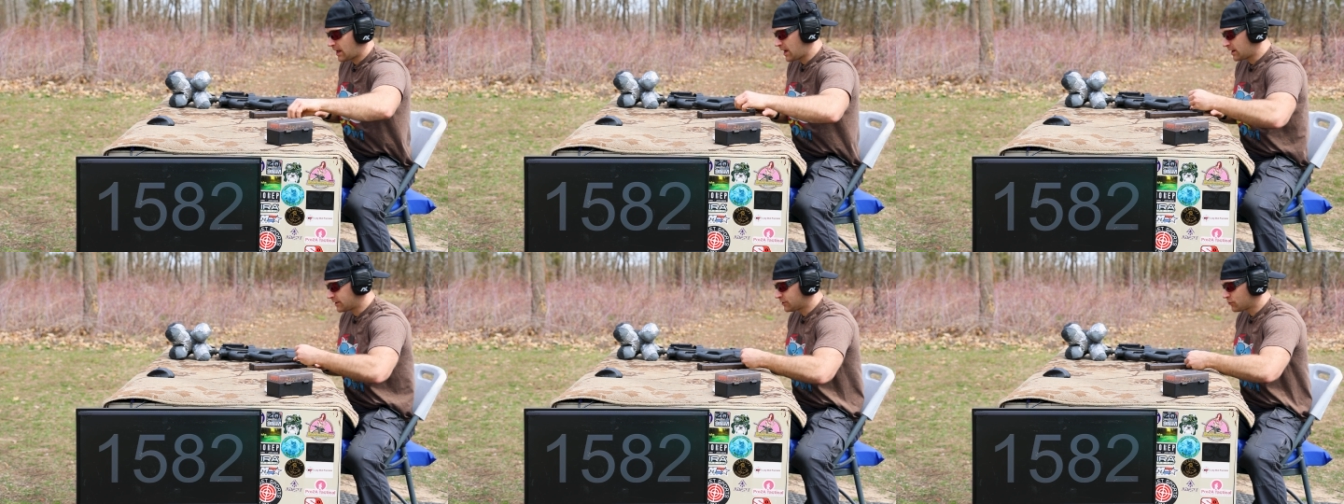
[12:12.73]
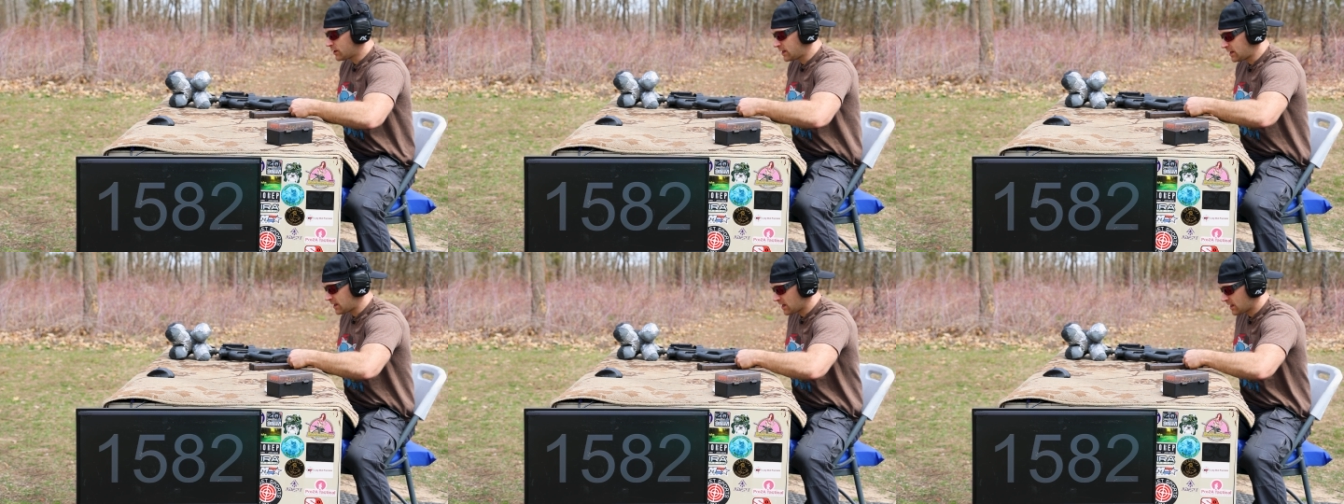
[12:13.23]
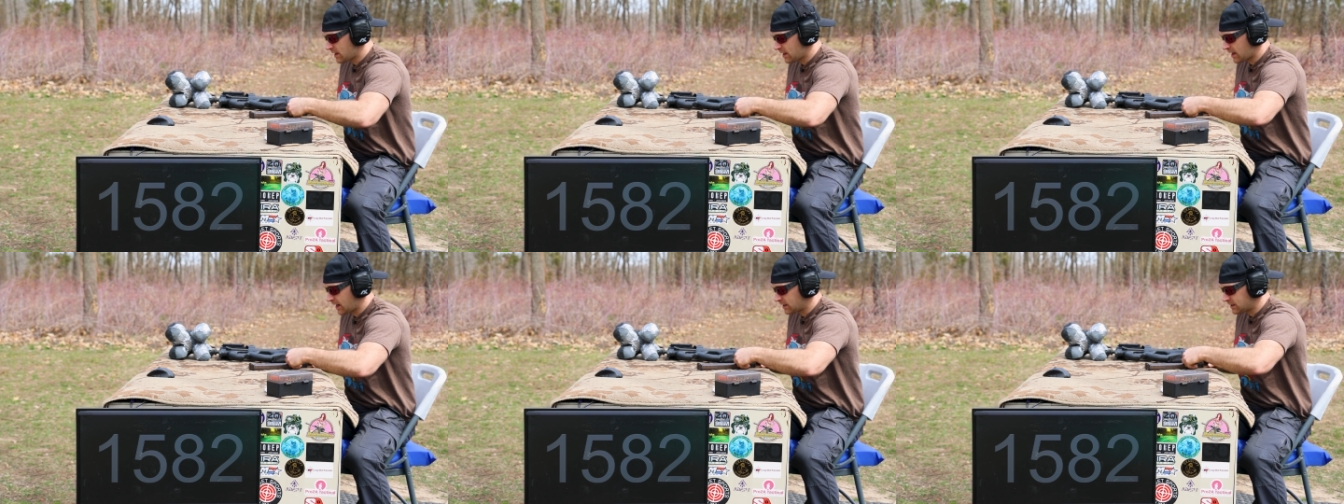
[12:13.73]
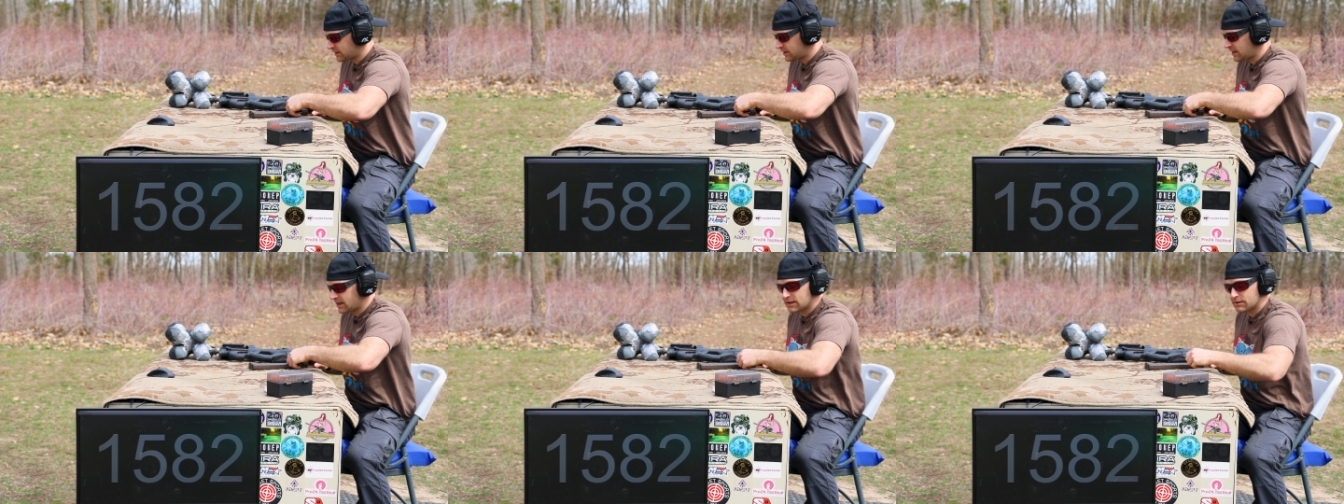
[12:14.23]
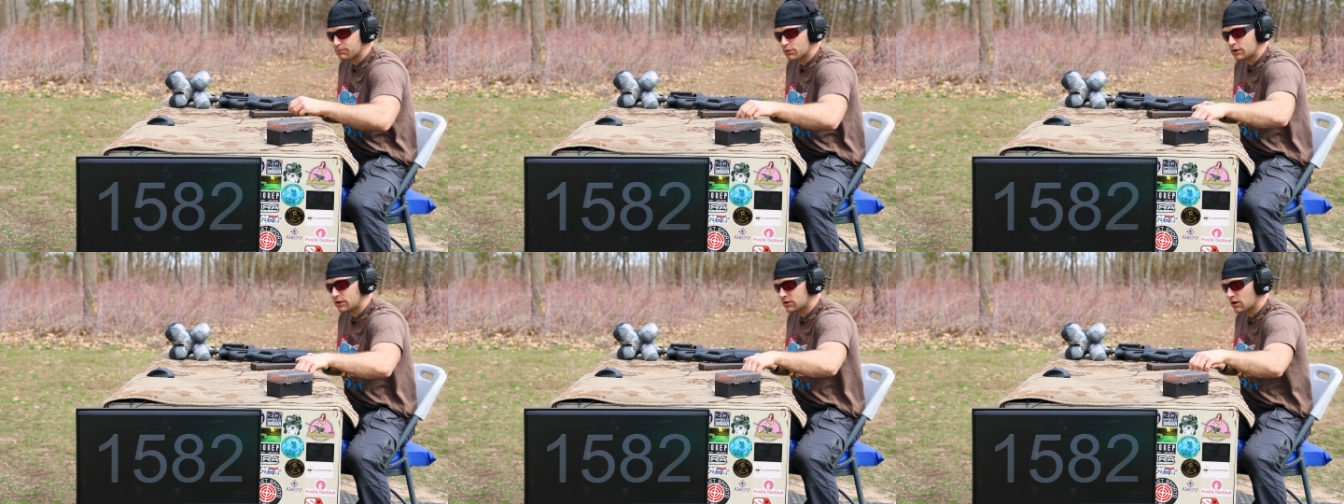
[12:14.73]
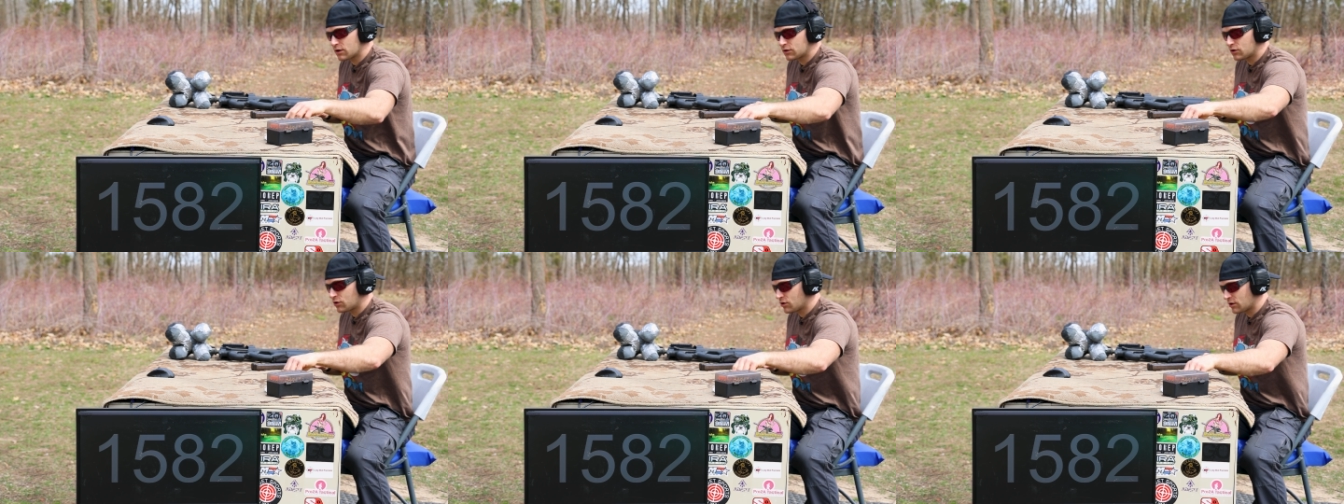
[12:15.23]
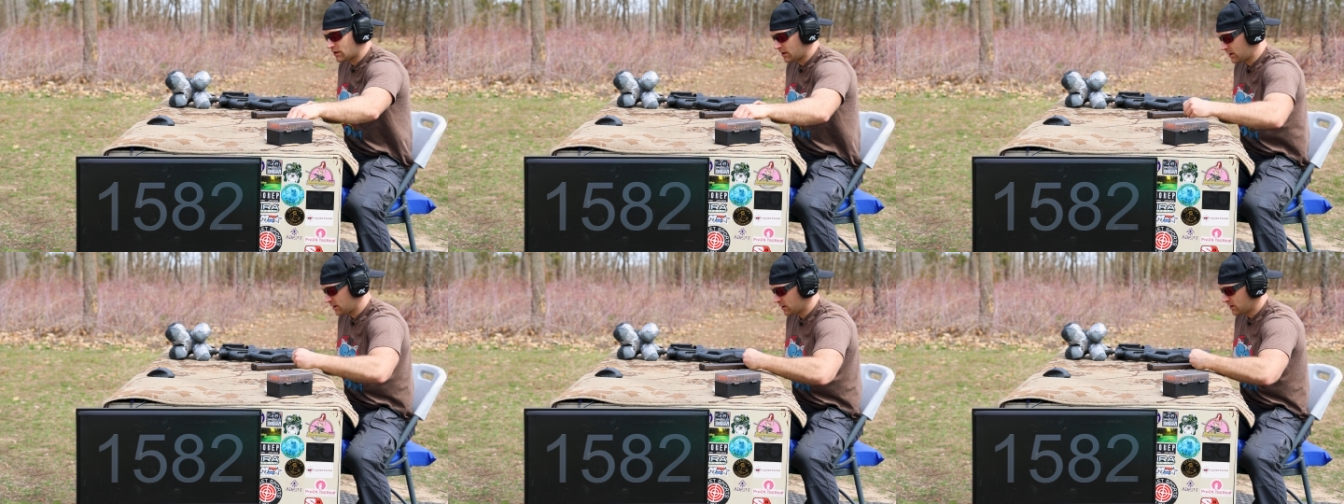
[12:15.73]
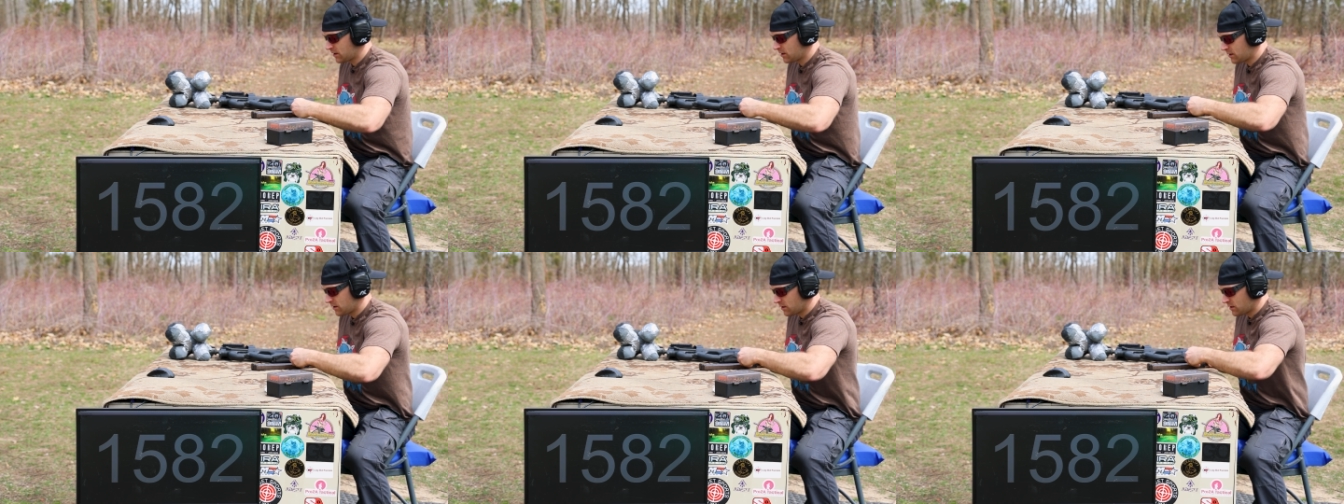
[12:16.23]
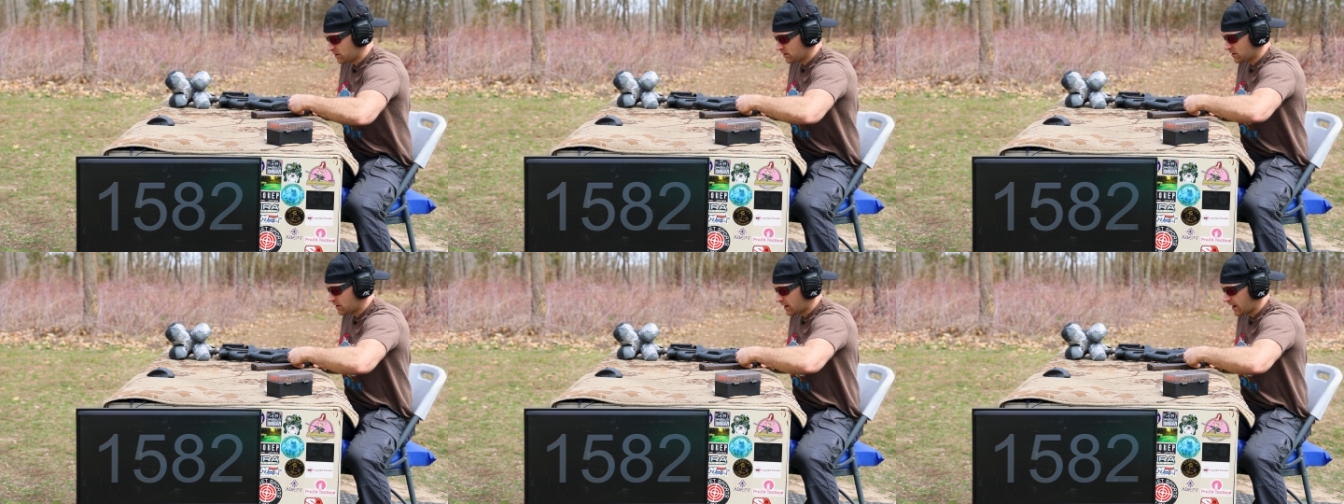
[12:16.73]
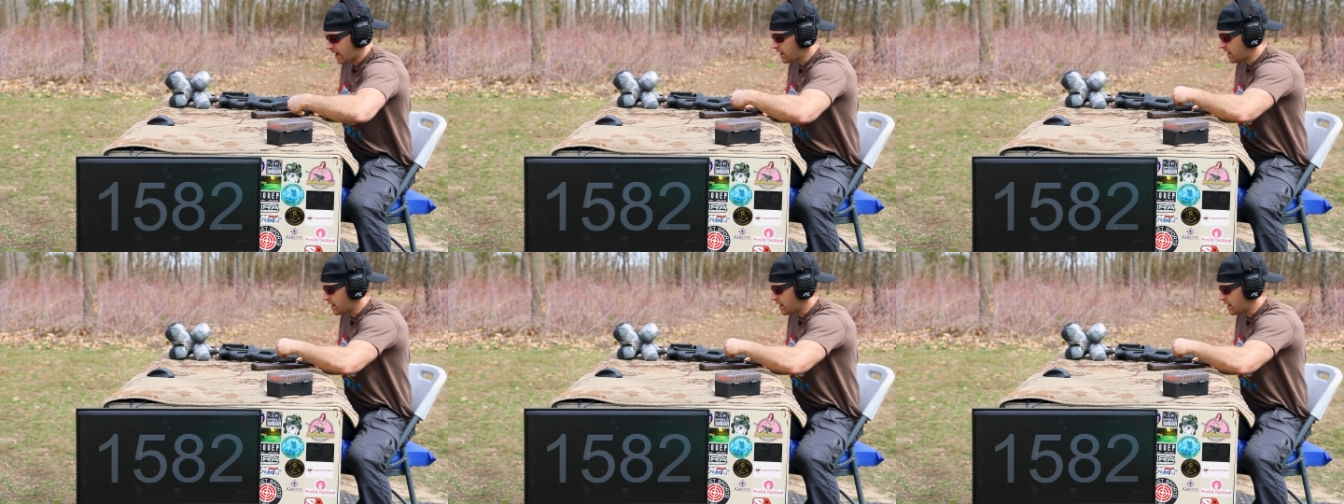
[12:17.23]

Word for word: and it's green and I can see it pretty darn good. I had